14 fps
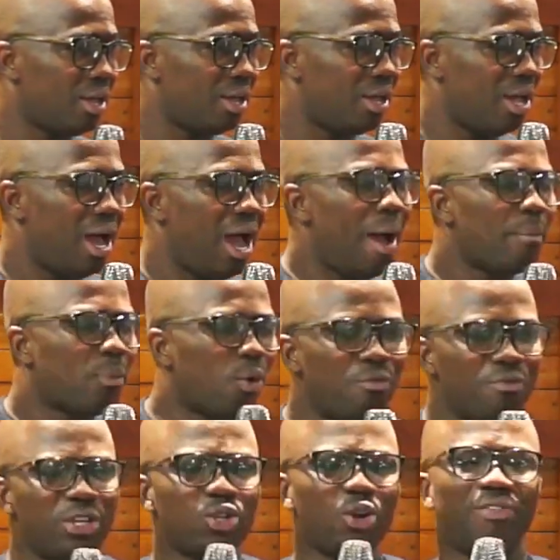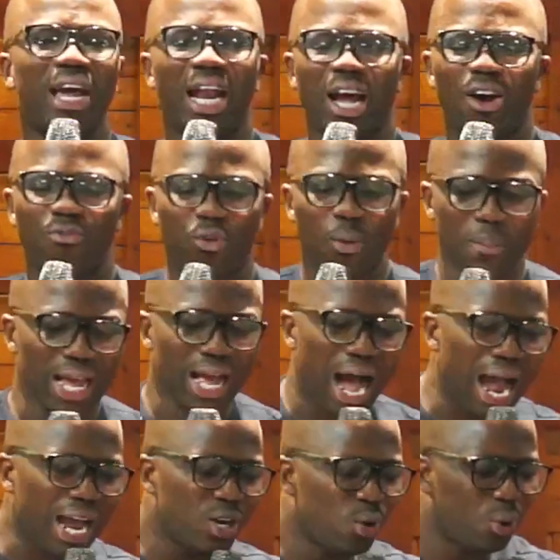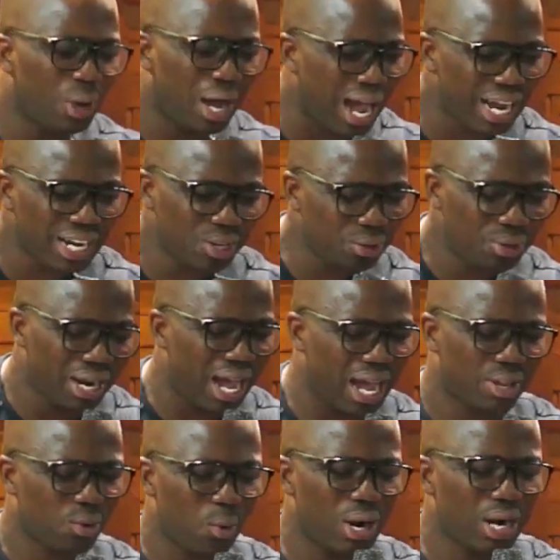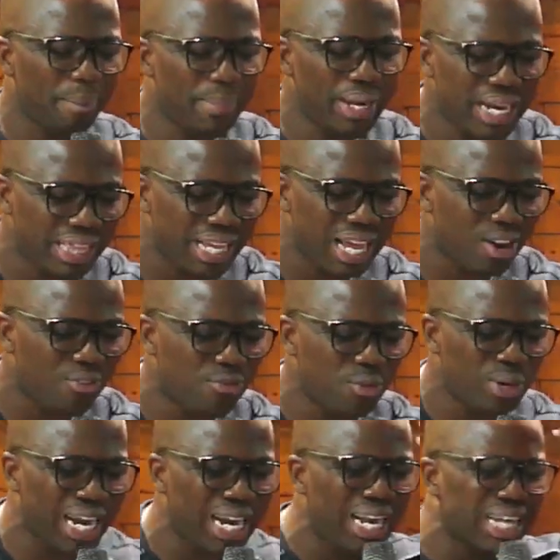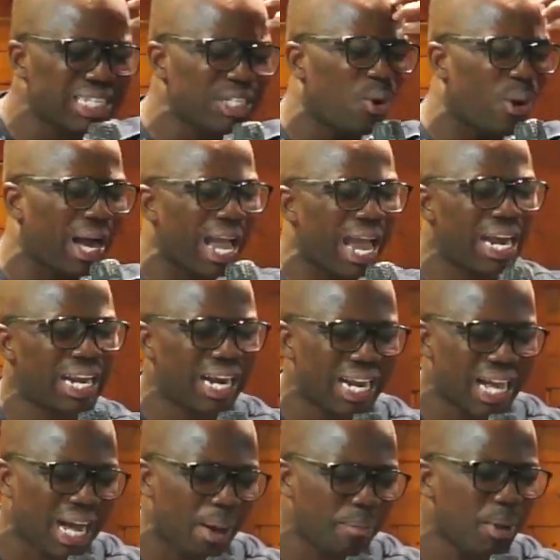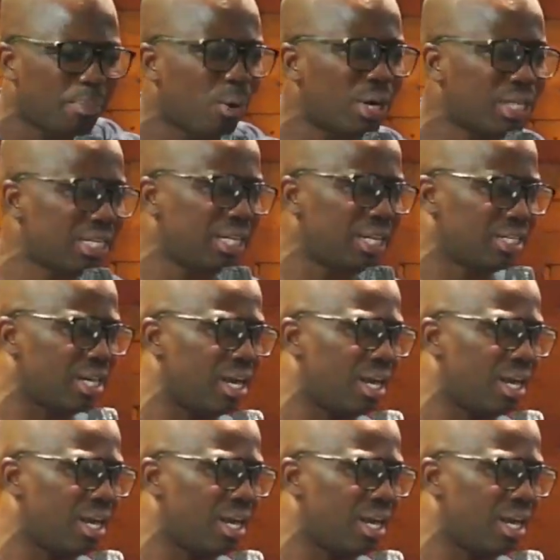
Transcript: I'm convinced of her love for me. I don't, I don't, I, when I'm eating her food, it doesn't occur that there can be poison inside.